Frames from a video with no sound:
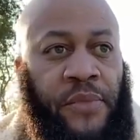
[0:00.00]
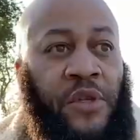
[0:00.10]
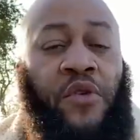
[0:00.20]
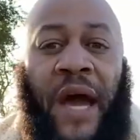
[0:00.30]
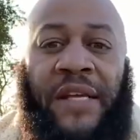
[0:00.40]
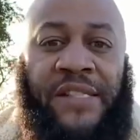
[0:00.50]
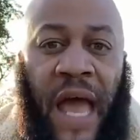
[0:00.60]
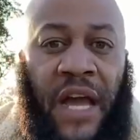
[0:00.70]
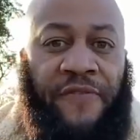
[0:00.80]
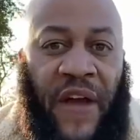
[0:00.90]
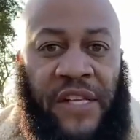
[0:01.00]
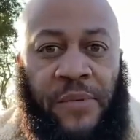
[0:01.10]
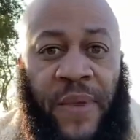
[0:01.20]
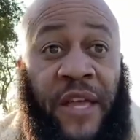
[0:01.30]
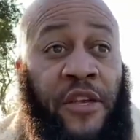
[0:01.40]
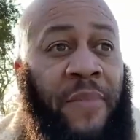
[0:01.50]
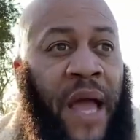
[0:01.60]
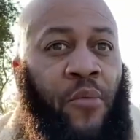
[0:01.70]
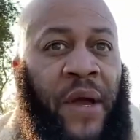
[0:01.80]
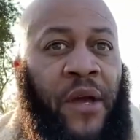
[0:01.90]
You got to sacrifice some things. You
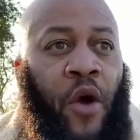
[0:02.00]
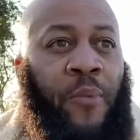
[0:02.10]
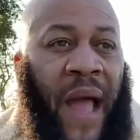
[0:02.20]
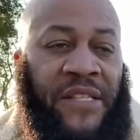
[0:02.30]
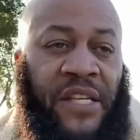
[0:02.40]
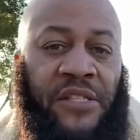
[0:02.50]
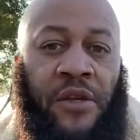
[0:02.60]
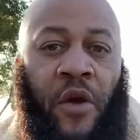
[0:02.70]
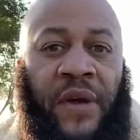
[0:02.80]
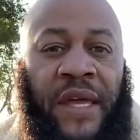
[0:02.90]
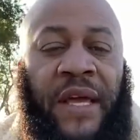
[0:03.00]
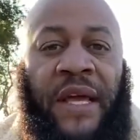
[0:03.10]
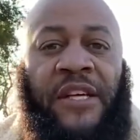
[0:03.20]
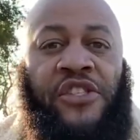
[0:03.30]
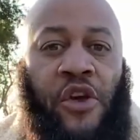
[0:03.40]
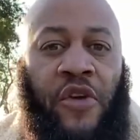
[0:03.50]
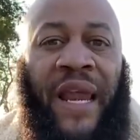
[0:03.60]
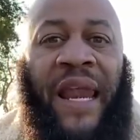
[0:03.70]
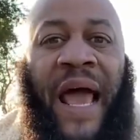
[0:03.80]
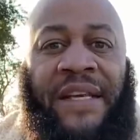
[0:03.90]
might want to go back just to go get certain
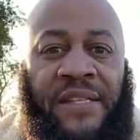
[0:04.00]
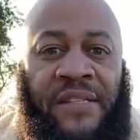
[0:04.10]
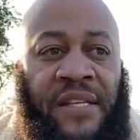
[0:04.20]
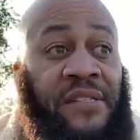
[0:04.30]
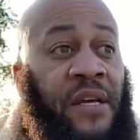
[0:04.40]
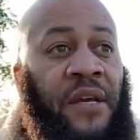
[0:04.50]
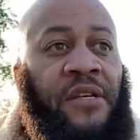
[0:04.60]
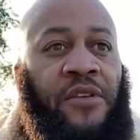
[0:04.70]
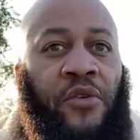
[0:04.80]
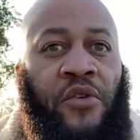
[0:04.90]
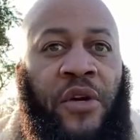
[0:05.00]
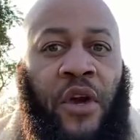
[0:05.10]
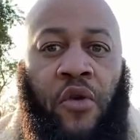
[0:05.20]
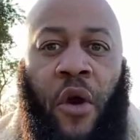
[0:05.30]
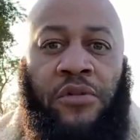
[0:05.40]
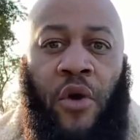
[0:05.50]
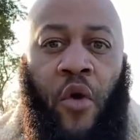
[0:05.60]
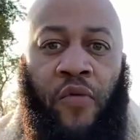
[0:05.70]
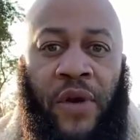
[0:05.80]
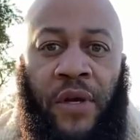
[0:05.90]
licenses so you could cross
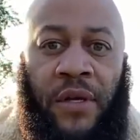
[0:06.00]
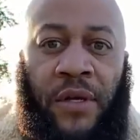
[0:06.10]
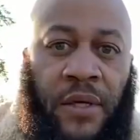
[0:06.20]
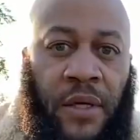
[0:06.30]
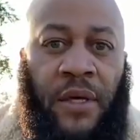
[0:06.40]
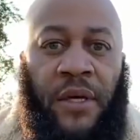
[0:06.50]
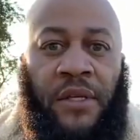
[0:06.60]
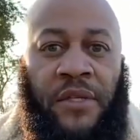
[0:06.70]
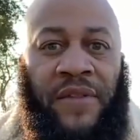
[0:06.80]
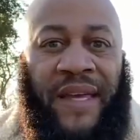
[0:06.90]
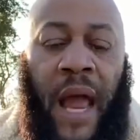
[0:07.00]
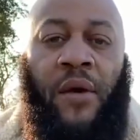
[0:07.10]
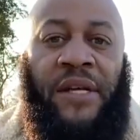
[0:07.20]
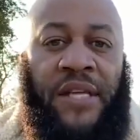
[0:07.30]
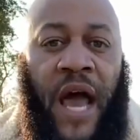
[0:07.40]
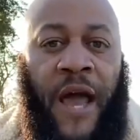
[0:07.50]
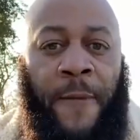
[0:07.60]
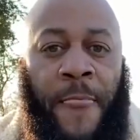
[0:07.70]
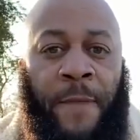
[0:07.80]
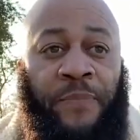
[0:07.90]
over to the county side.
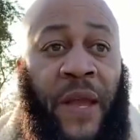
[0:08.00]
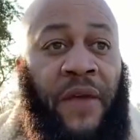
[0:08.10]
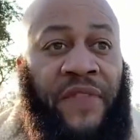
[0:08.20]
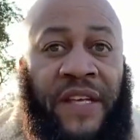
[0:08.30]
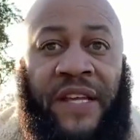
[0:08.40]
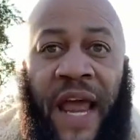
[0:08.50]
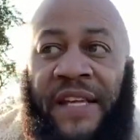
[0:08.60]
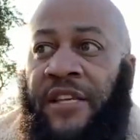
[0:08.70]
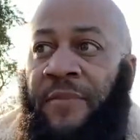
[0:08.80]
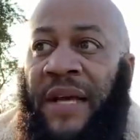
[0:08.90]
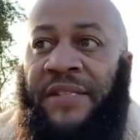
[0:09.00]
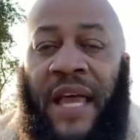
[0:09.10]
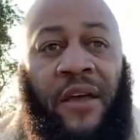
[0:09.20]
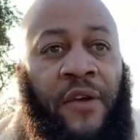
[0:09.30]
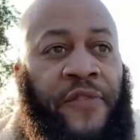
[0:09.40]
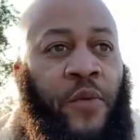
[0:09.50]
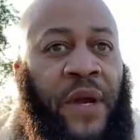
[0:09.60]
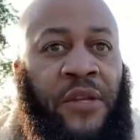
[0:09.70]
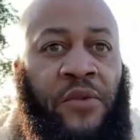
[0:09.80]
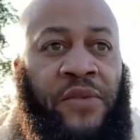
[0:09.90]
This license might say if you want
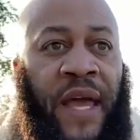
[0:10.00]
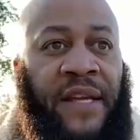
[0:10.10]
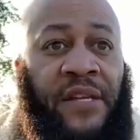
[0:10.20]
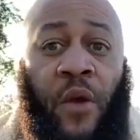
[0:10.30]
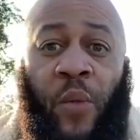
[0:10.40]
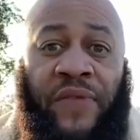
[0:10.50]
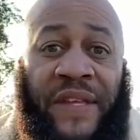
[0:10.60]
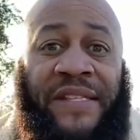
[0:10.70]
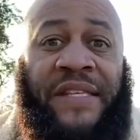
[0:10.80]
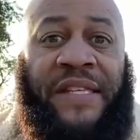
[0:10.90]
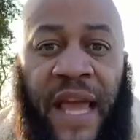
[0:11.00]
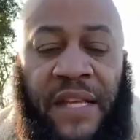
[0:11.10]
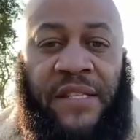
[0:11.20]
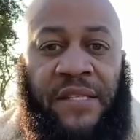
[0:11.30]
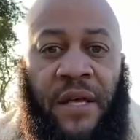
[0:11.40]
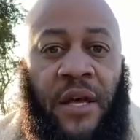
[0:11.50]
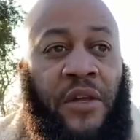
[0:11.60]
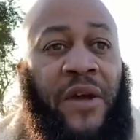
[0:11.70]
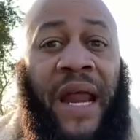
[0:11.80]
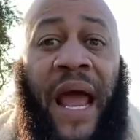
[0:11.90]
to do things with this state,
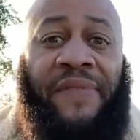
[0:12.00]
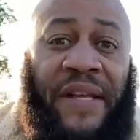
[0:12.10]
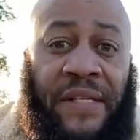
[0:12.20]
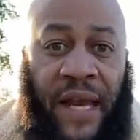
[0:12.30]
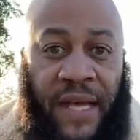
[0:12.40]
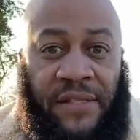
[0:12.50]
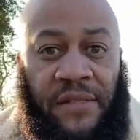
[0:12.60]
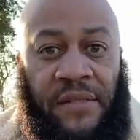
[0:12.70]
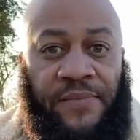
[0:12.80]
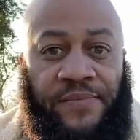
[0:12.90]
you got to have this license.